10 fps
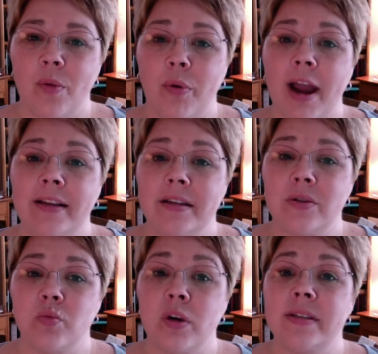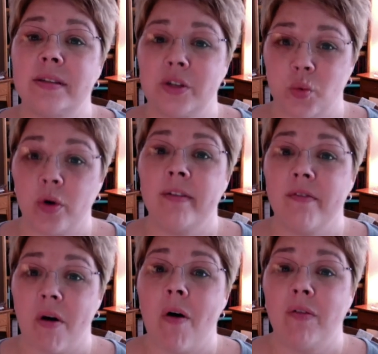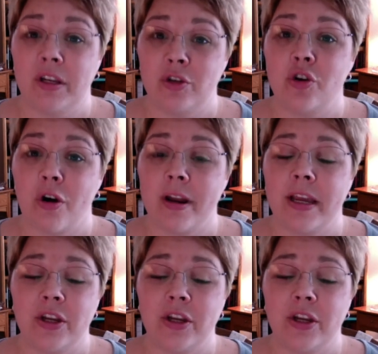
practice risks were involved in charting,